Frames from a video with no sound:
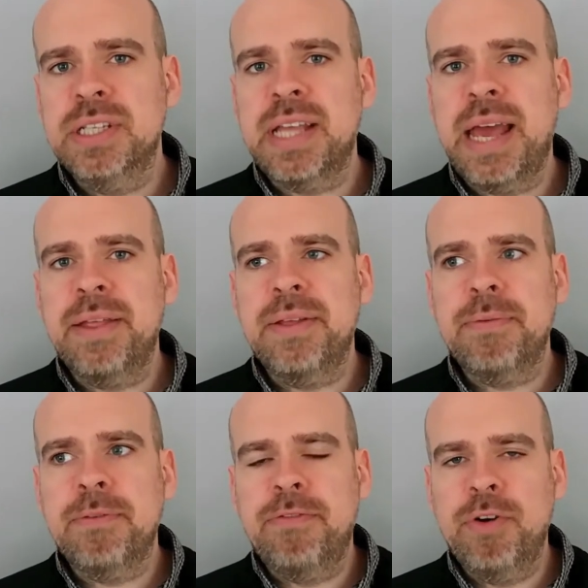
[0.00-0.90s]
is that
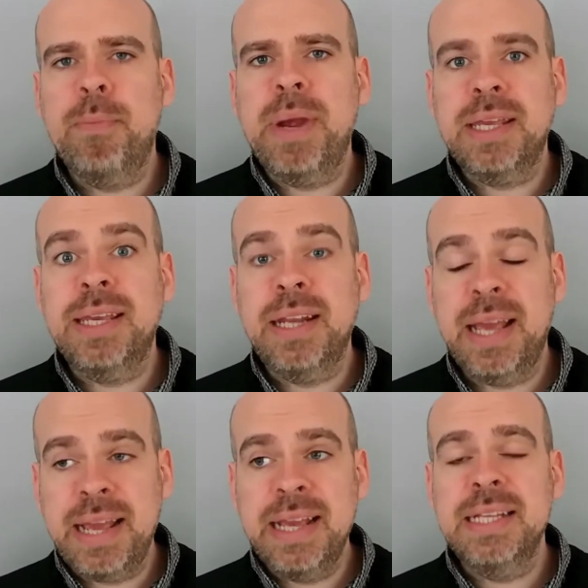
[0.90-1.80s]

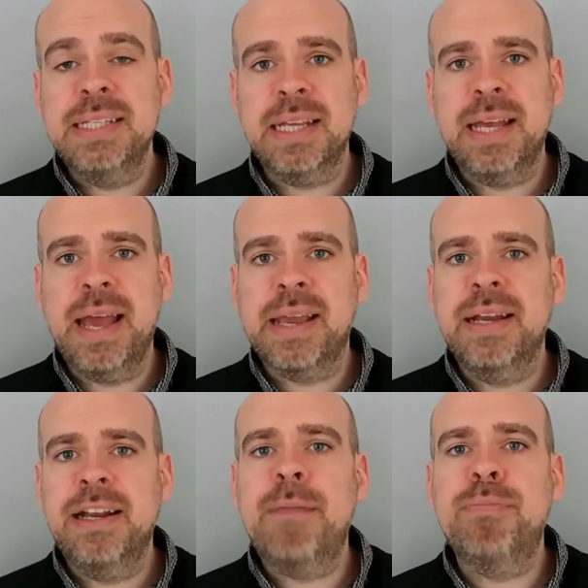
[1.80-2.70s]
filmmaking is a
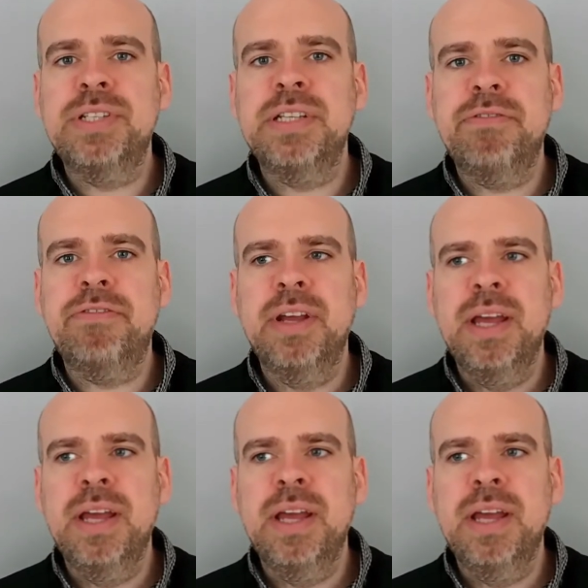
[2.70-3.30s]
collaborative